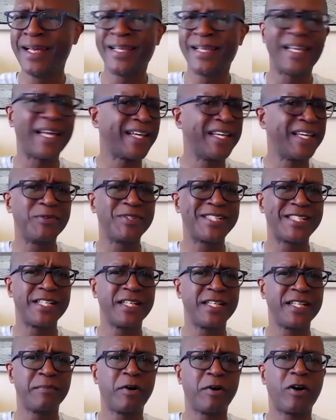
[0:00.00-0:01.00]
Like he was
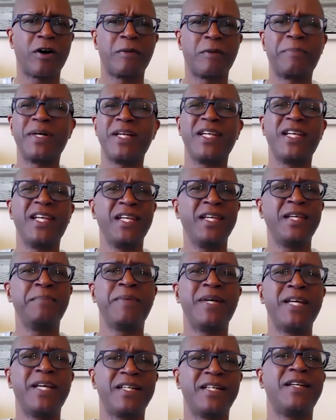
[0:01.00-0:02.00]
tending bar, but he
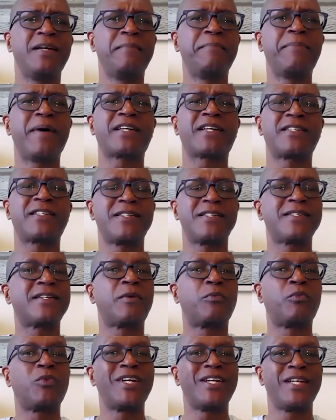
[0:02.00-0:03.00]
made an impact on
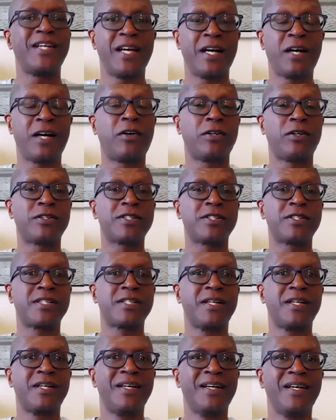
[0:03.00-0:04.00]
someone else,
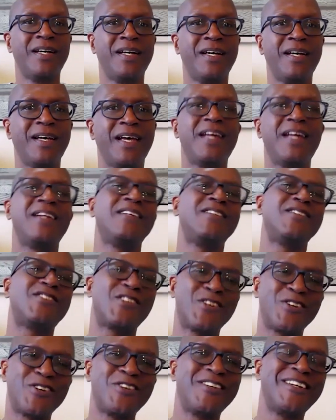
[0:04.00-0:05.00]
and in
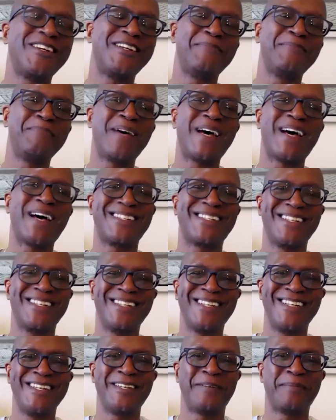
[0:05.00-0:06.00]
turn, it impacted
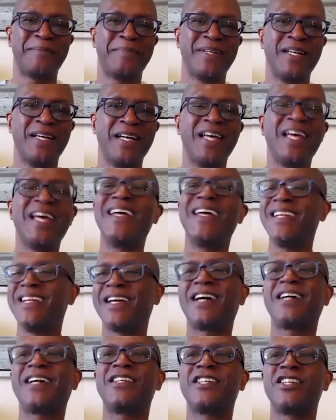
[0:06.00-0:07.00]
him, and he
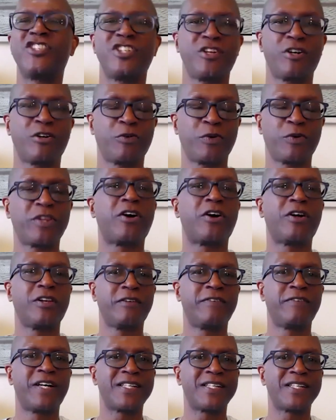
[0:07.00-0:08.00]
got to share it with all
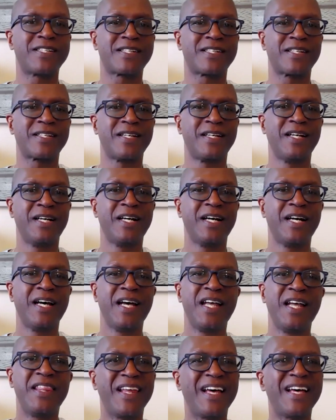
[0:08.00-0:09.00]
of us.
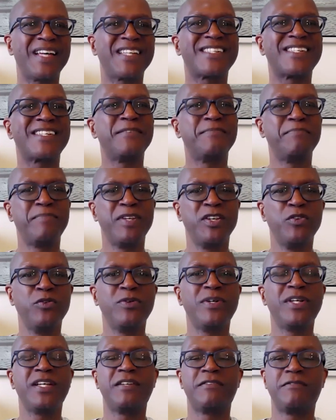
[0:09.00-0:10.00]
And that's the
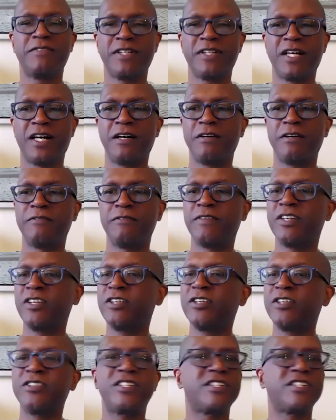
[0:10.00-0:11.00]
beauty of love.
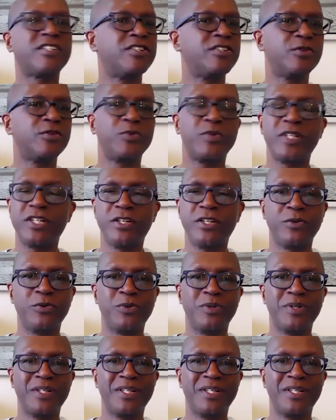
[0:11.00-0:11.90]
You're just doing you,